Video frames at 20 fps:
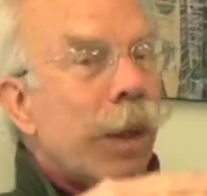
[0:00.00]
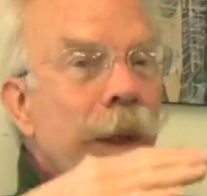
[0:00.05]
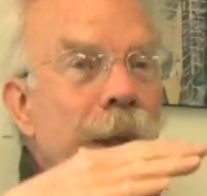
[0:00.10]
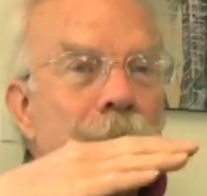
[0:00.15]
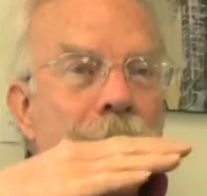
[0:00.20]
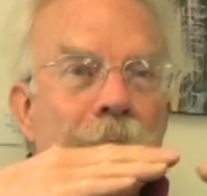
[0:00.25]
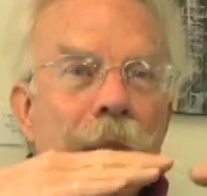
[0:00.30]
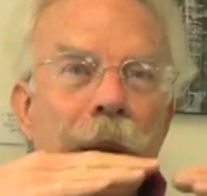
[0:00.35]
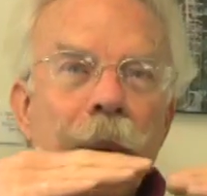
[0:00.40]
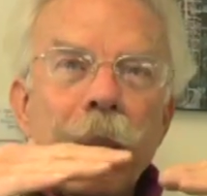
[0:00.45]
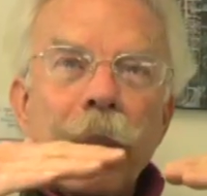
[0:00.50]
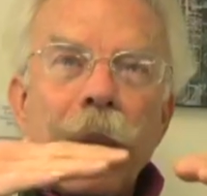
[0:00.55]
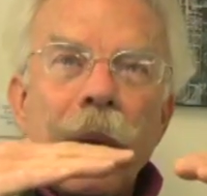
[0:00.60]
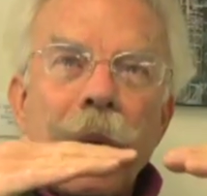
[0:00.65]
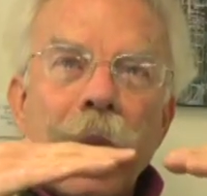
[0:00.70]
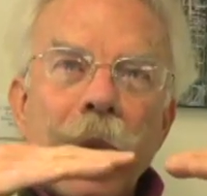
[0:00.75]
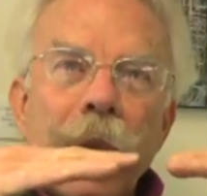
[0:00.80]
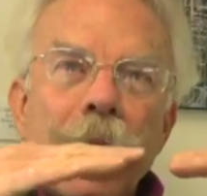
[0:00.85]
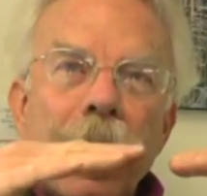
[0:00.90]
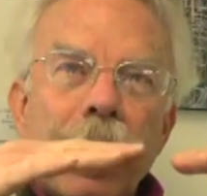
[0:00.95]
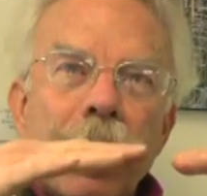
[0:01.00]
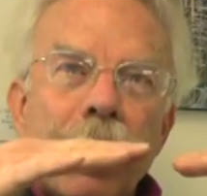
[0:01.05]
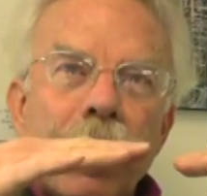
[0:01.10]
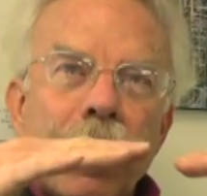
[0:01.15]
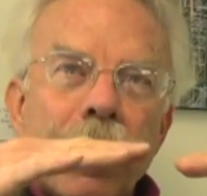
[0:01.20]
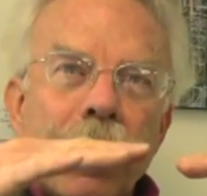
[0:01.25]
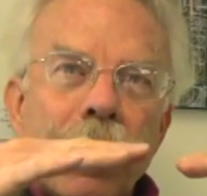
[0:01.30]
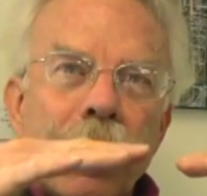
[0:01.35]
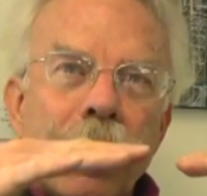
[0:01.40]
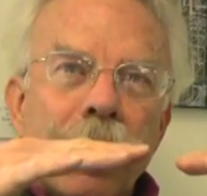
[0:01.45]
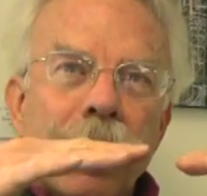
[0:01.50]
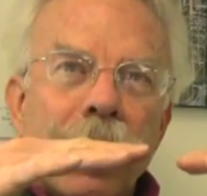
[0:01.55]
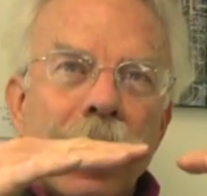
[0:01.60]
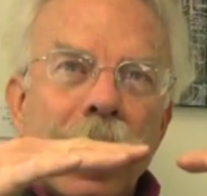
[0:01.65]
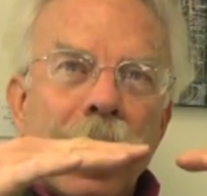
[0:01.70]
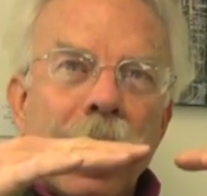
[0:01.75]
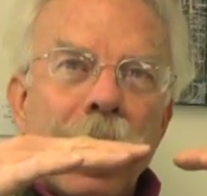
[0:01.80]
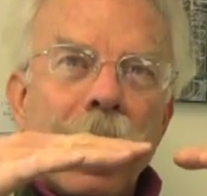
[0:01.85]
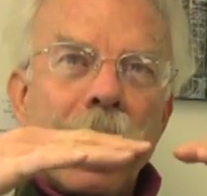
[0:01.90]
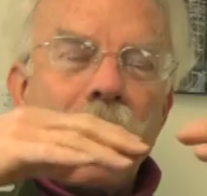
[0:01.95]
the same plane.
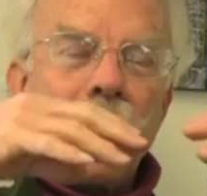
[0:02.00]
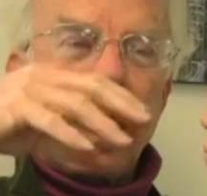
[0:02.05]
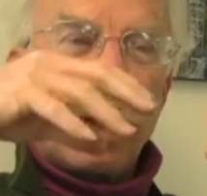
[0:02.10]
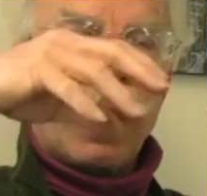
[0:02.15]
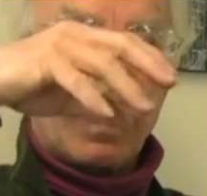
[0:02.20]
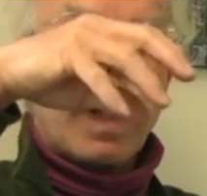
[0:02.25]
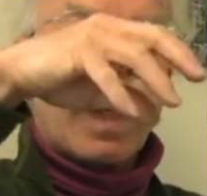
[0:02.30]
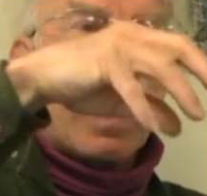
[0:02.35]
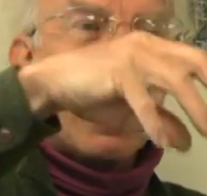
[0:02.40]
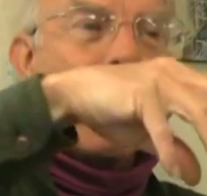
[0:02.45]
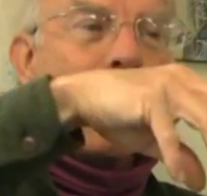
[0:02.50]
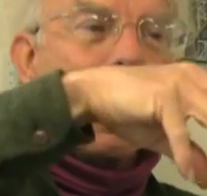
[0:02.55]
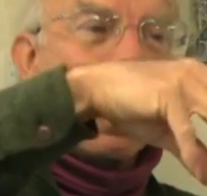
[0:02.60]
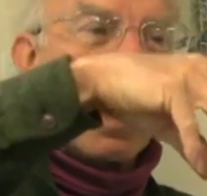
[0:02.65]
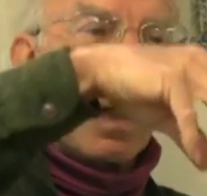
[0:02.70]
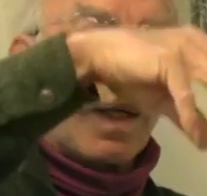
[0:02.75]
And that